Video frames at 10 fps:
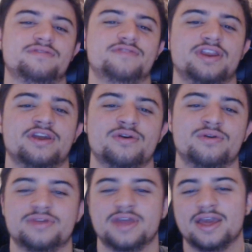
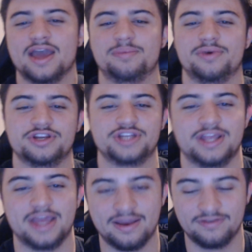videos. I
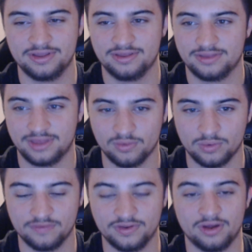appreciate every single one
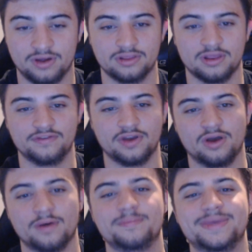of y'all. Love
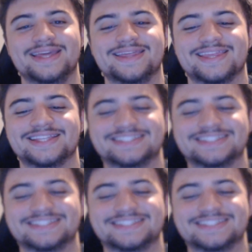y'all. Peace.